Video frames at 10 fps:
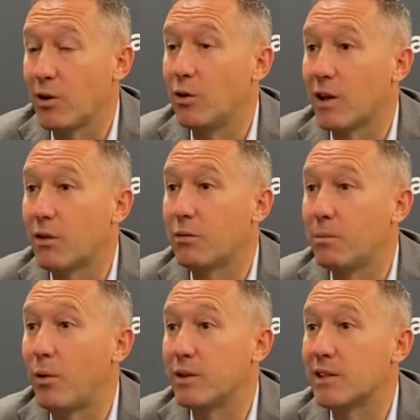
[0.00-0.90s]
go and get 3
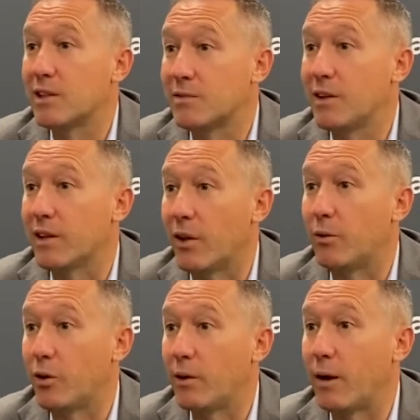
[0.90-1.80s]
points against Philly on the
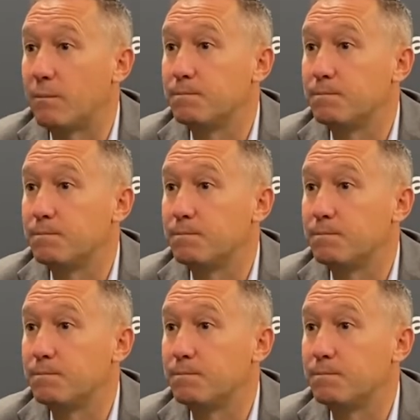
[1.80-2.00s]
road now.